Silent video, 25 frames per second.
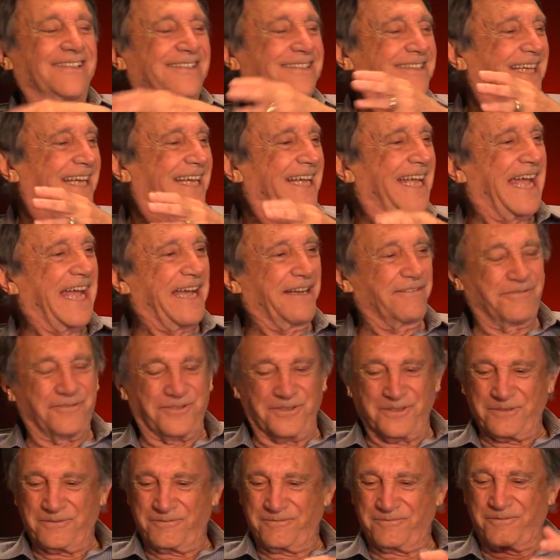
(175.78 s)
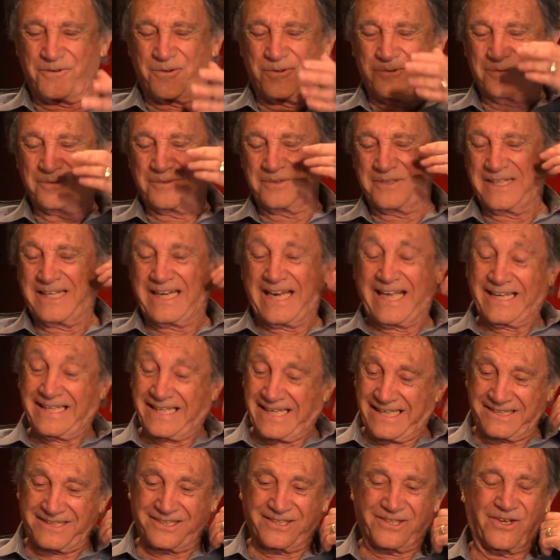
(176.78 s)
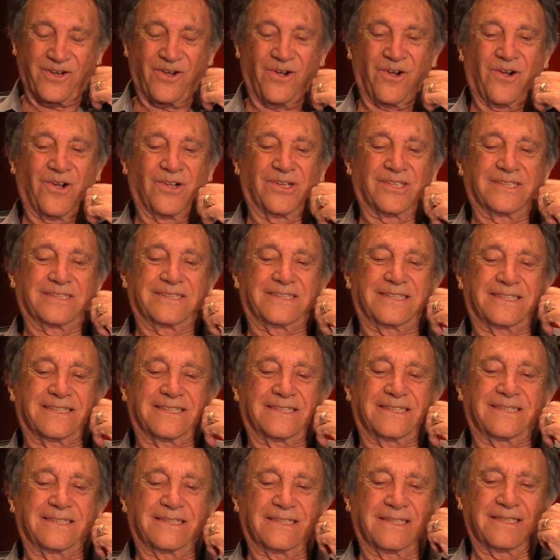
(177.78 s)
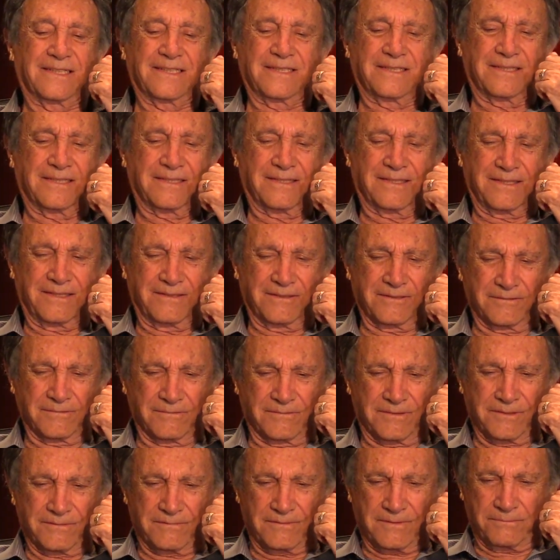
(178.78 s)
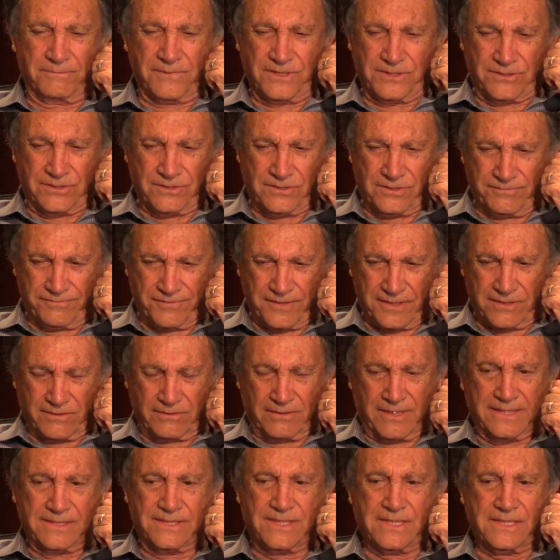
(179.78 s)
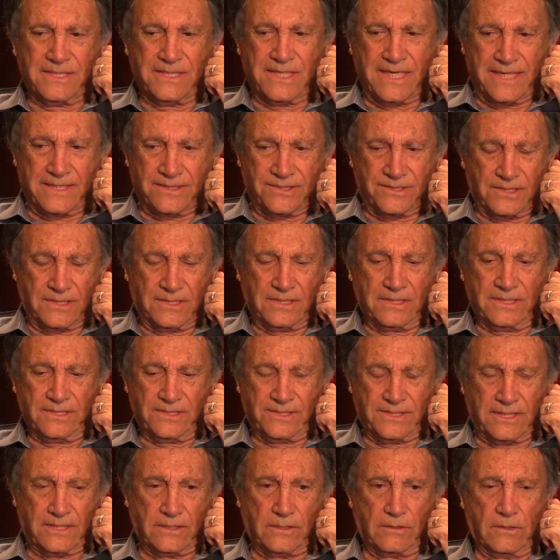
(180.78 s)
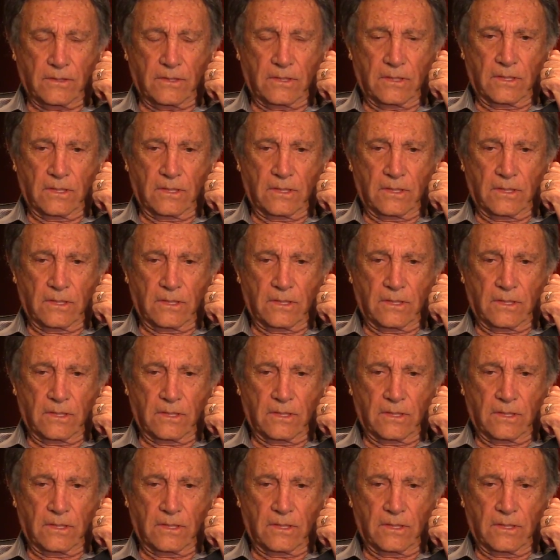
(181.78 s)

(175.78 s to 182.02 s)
or the day after, phone, and I got the call. I said, you did, Mr. DeVito? I said, yes. He said,